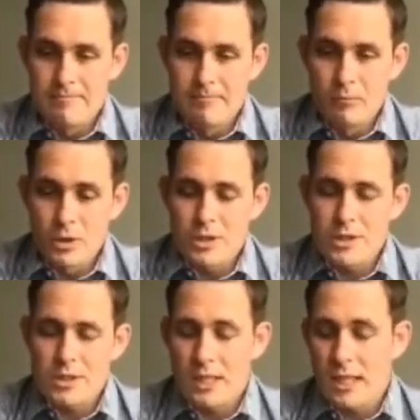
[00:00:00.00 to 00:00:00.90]

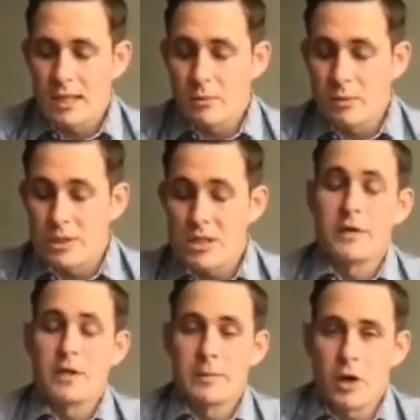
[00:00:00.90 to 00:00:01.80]
What's
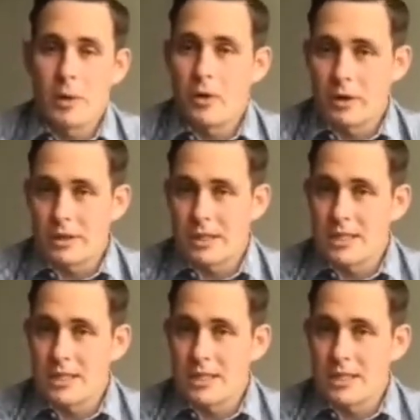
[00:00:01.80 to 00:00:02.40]
different about our product is it